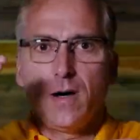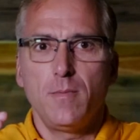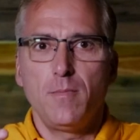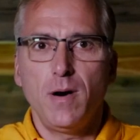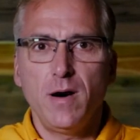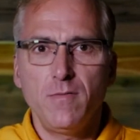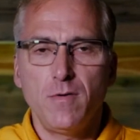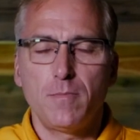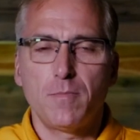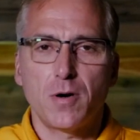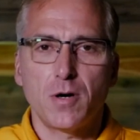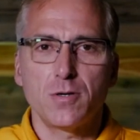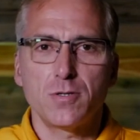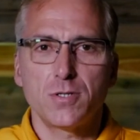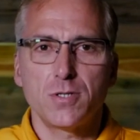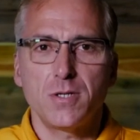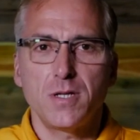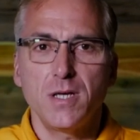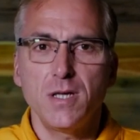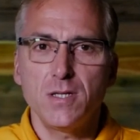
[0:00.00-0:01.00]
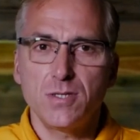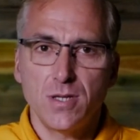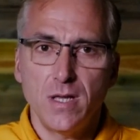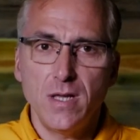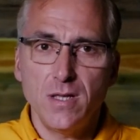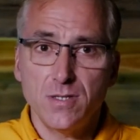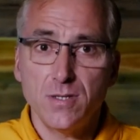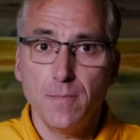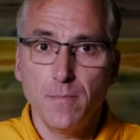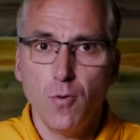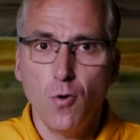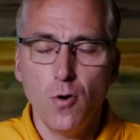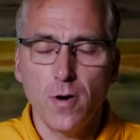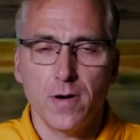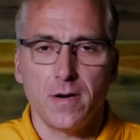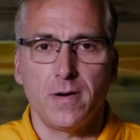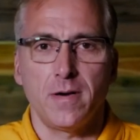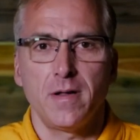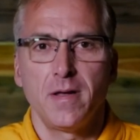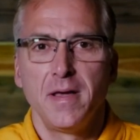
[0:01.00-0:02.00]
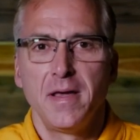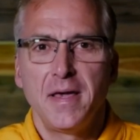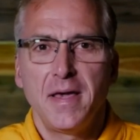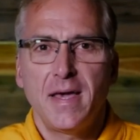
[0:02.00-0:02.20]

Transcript: above a person is important.